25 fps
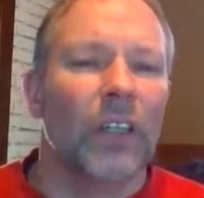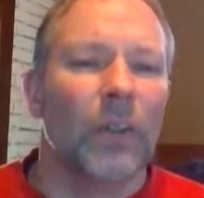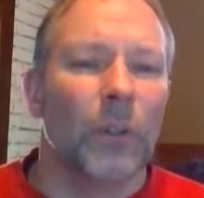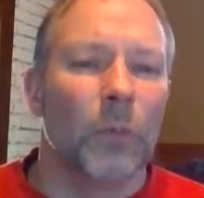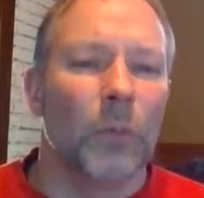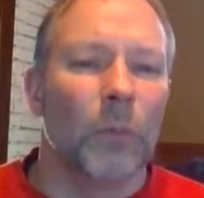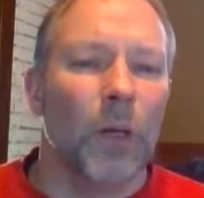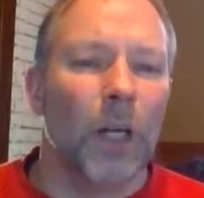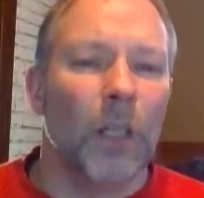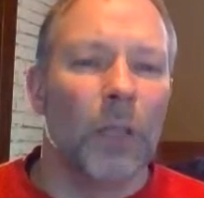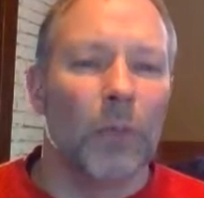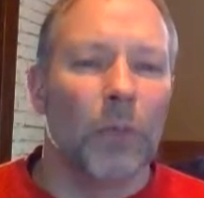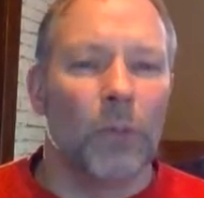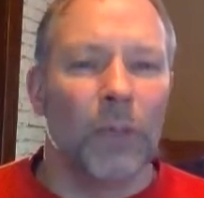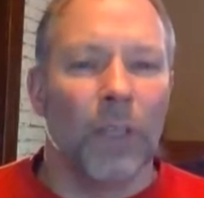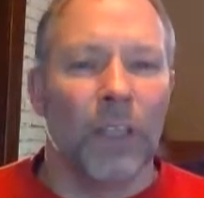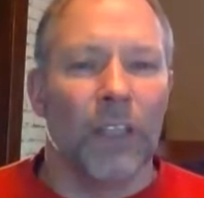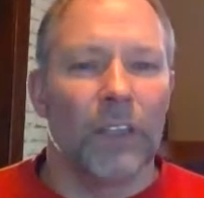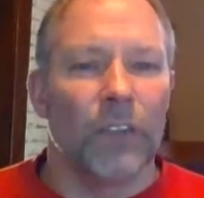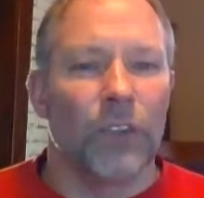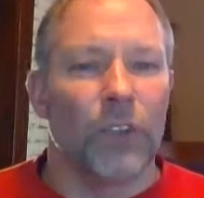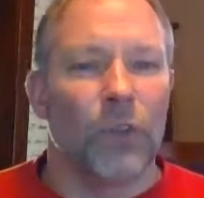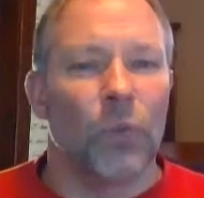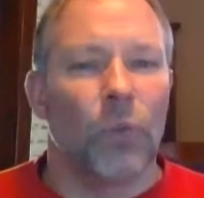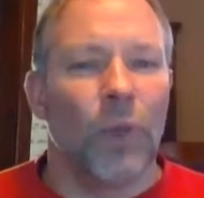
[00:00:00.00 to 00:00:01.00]
and her body
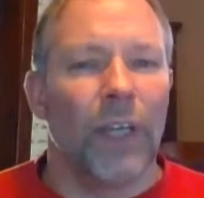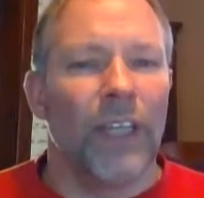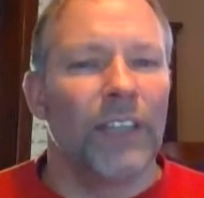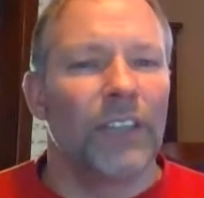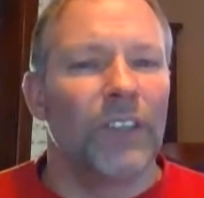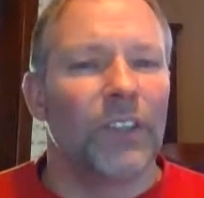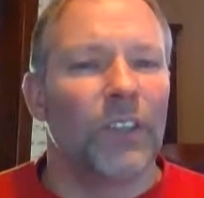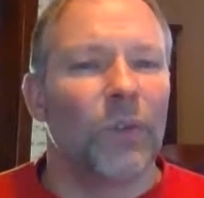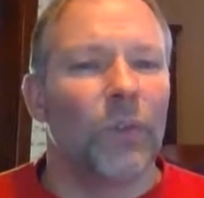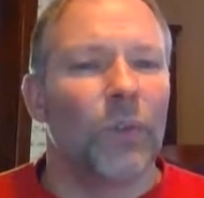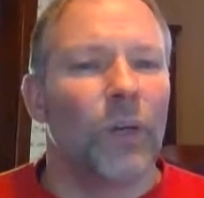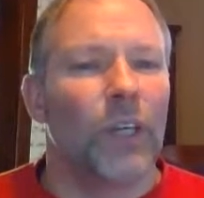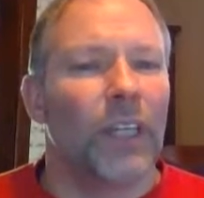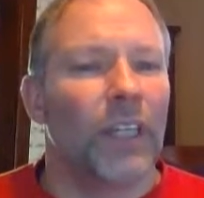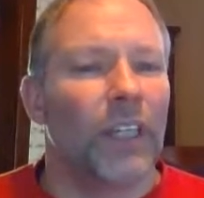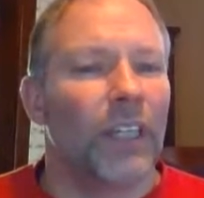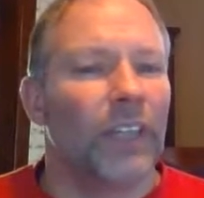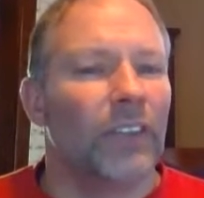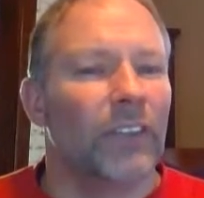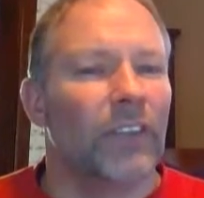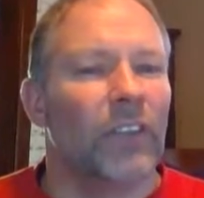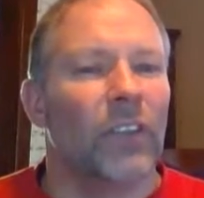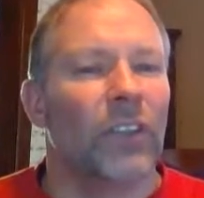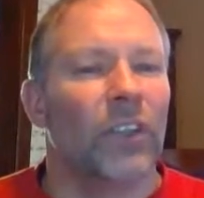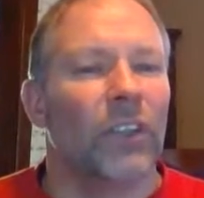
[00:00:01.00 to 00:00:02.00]
began to waste away
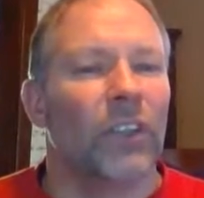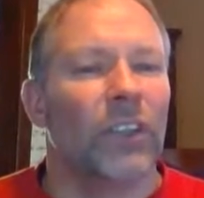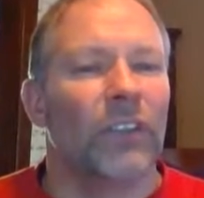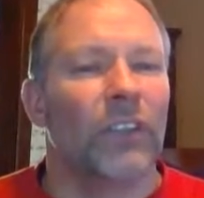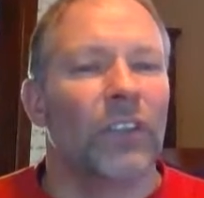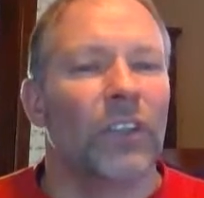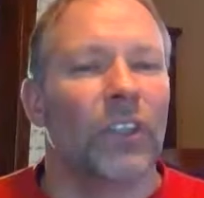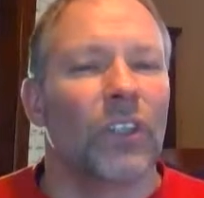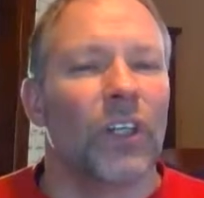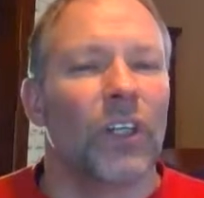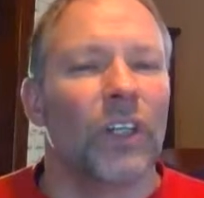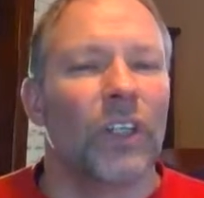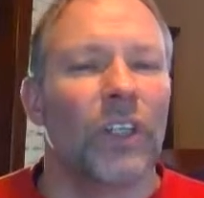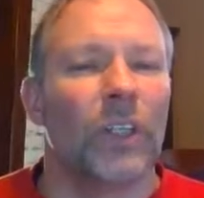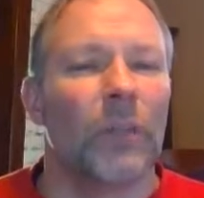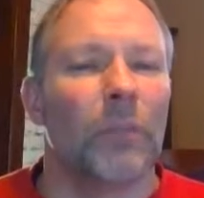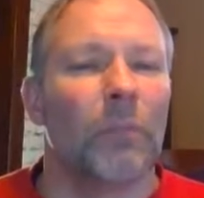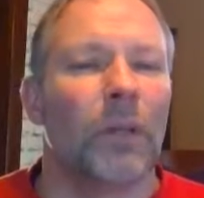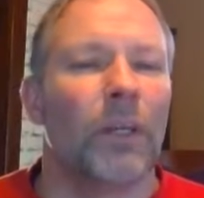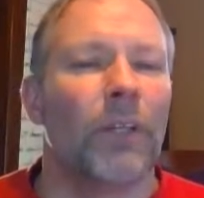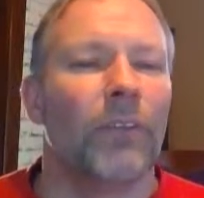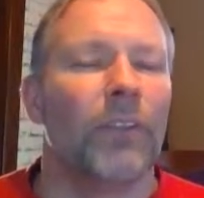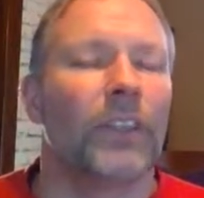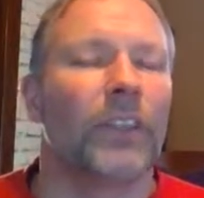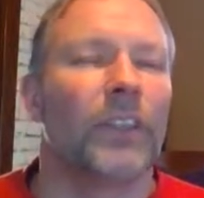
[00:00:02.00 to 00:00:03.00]
until it took on the
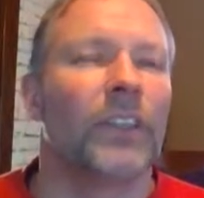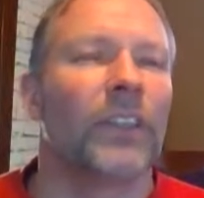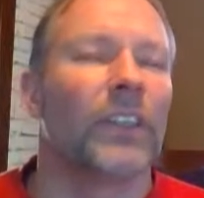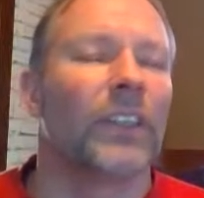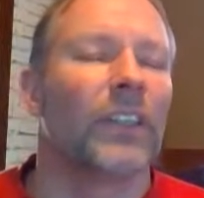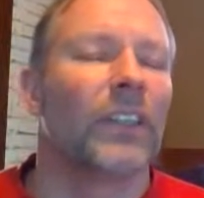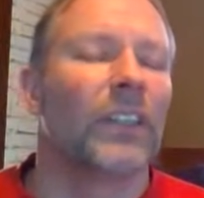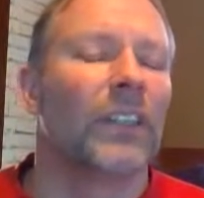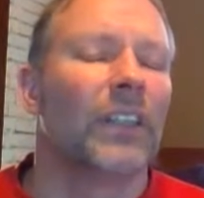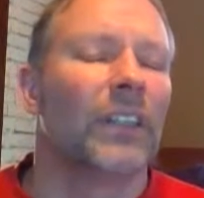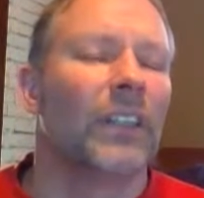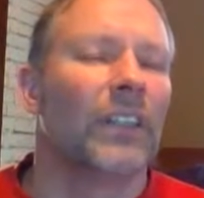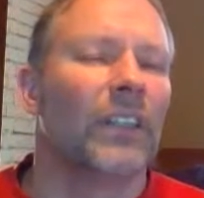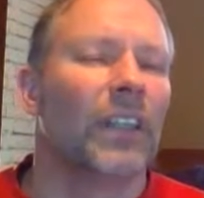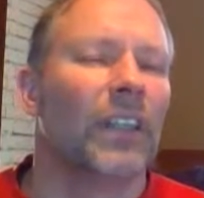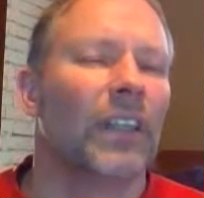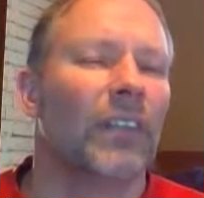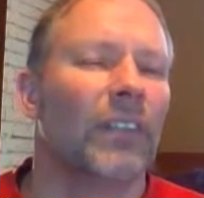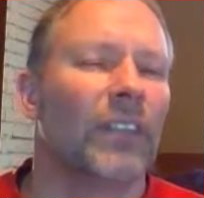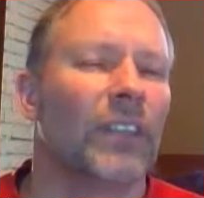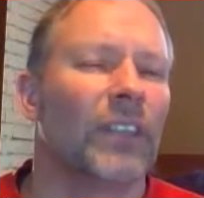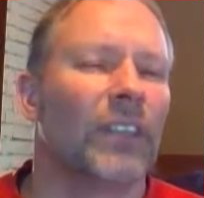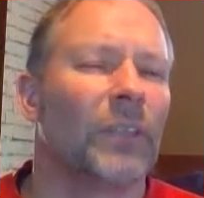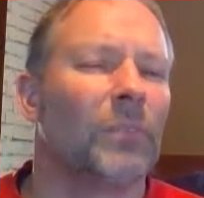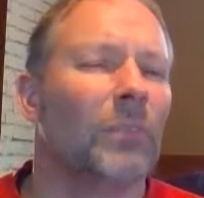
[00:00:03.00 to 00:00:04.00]
appearance
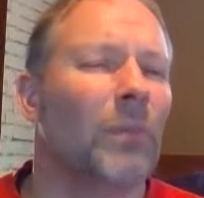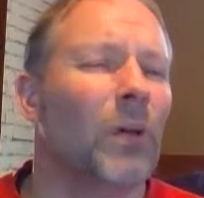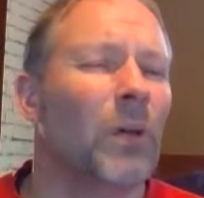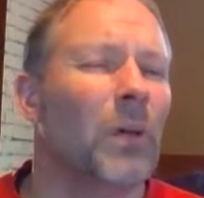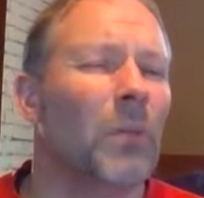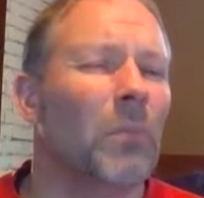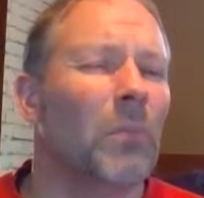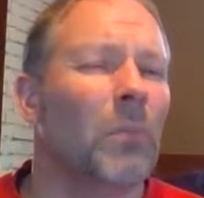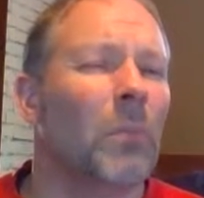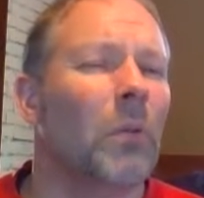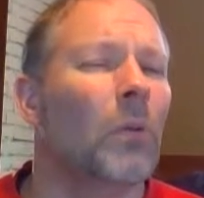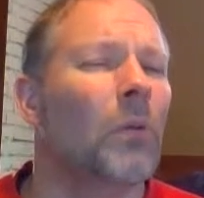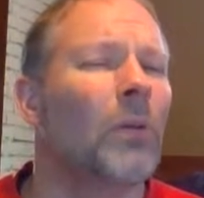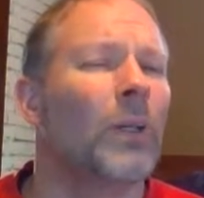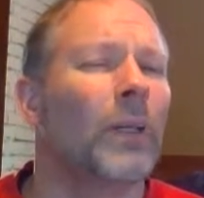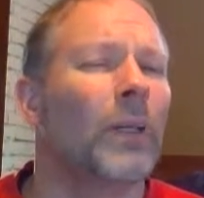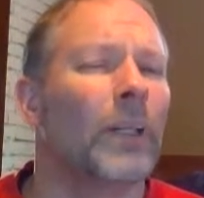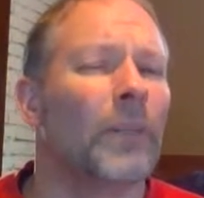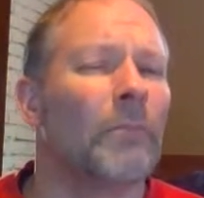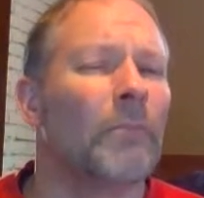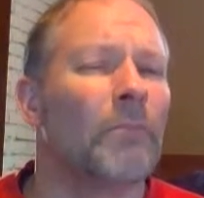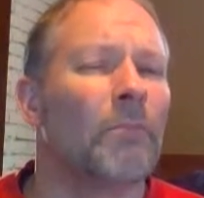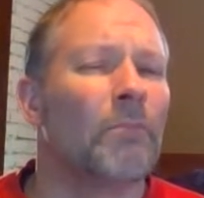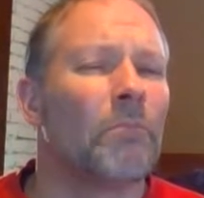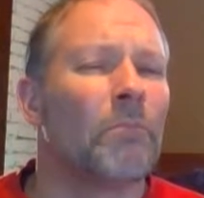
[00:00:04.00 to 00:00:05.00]
of a small
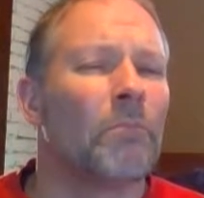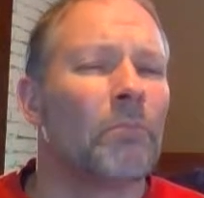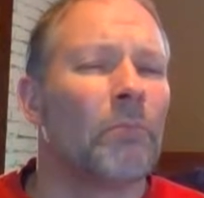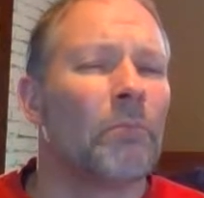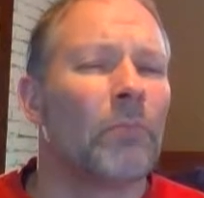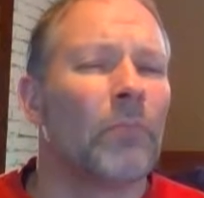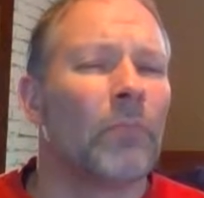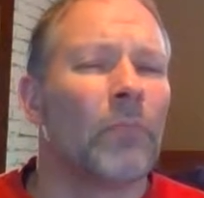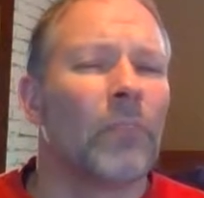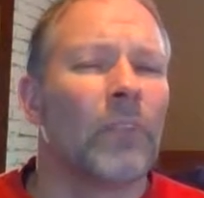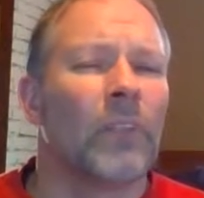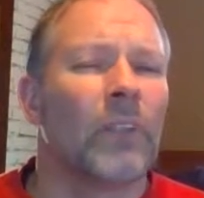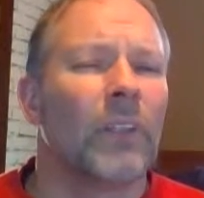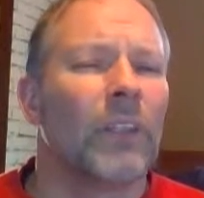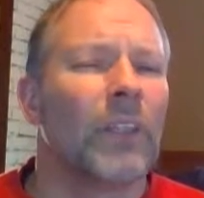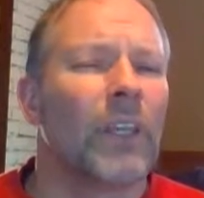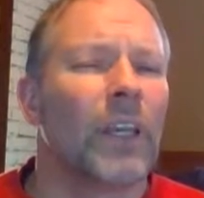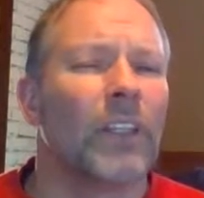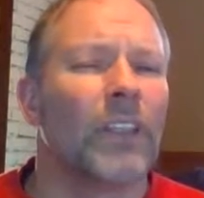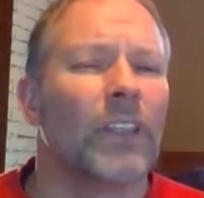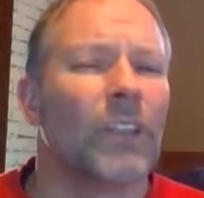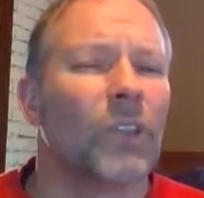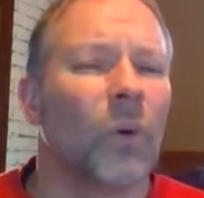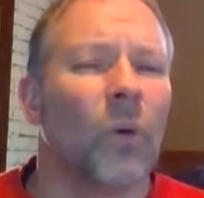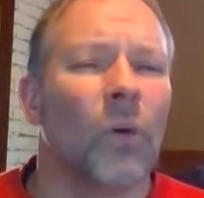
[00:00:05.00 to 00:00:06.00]
boy.
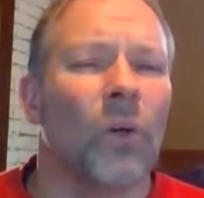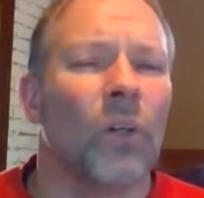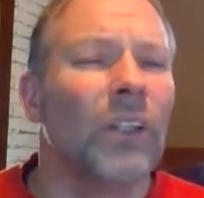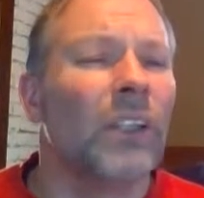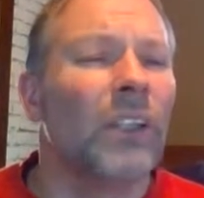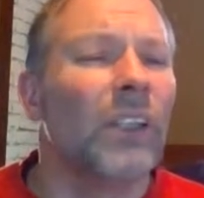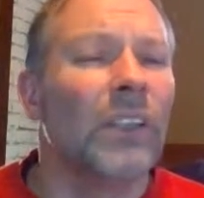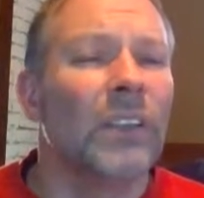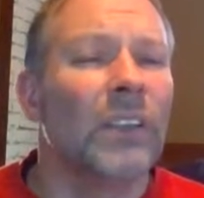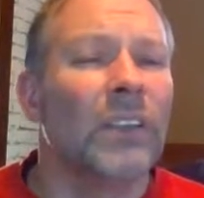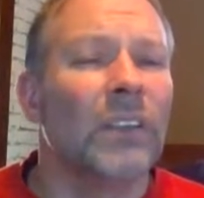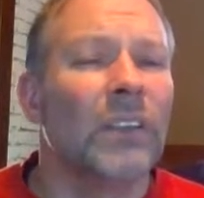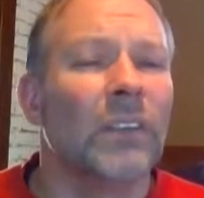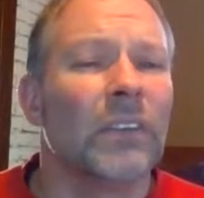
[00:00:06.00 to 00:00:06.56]
Gazore?